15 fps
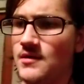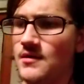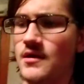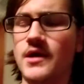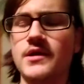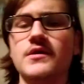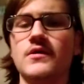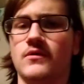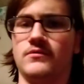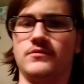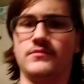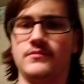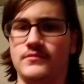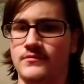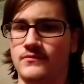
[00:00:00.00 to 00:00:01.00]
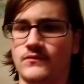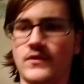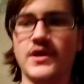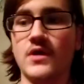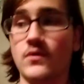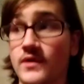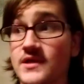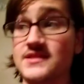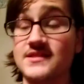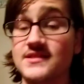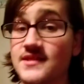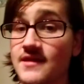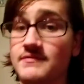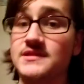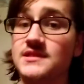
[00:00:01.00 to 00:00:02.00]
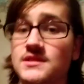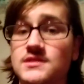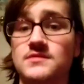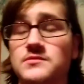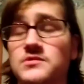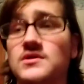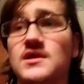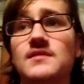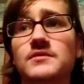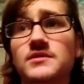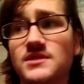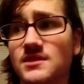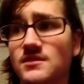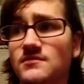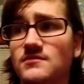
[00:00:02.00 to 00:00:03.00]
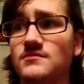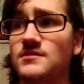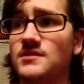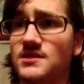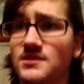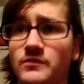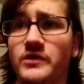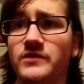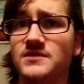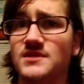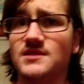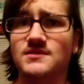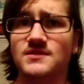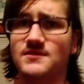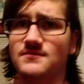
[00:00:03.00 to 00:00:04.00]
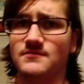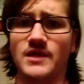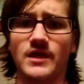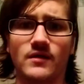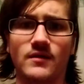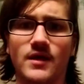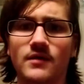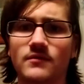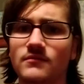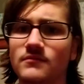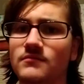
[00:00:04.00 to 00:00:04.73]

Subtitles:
I know right now we're at 17 subscribers, and to someone else that's not a lot.